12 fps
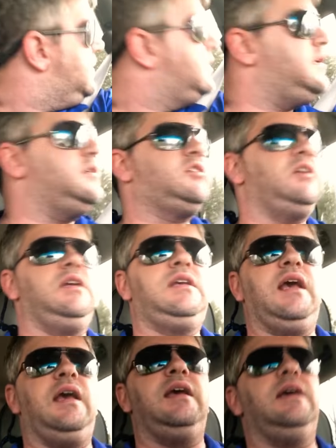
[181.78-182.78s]
then she
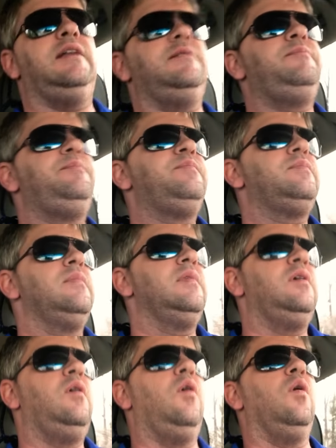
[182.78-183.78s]
can,
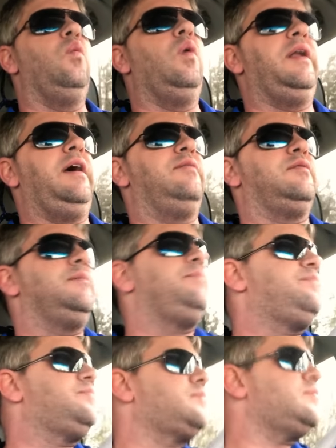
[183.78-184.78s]
or whatever.
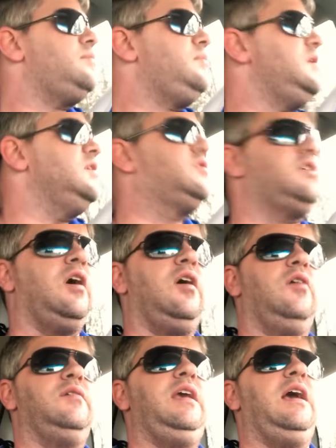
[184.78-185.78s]

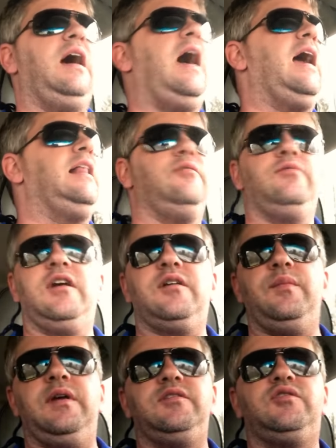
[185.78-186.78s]
So, yeah, highly
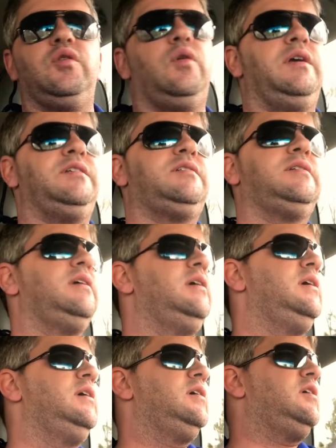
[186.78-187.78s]
recommend Joist.
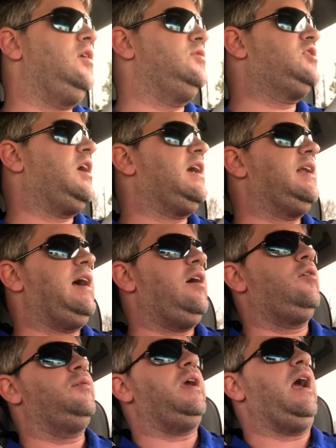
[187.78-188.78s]
Go check it out
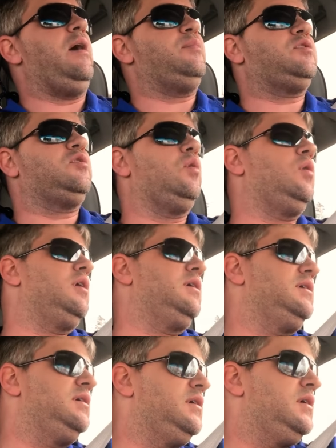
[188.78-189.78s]
on the App
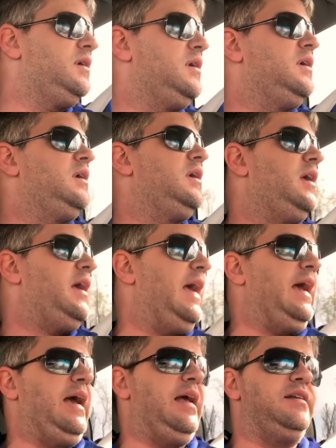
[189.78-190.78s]
Store.
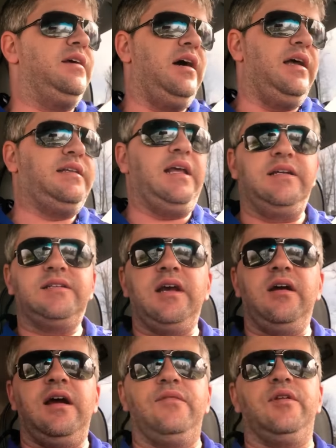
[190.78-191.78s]
And uh, it takes
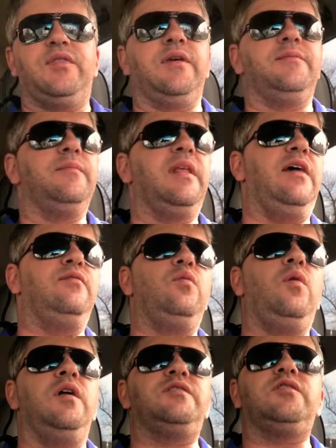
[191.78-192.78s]
care of everything. Every
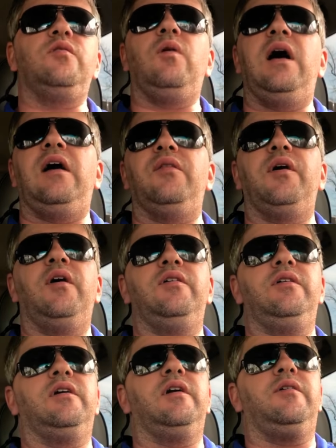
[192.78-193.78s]
once in a while, though,
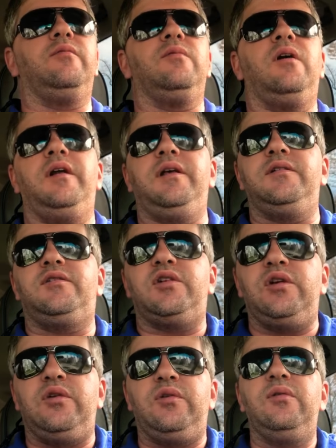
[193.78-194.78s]
you're going to run
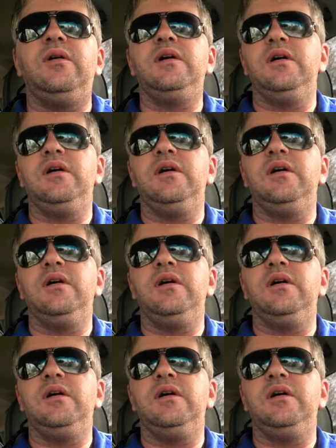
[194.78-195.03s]
into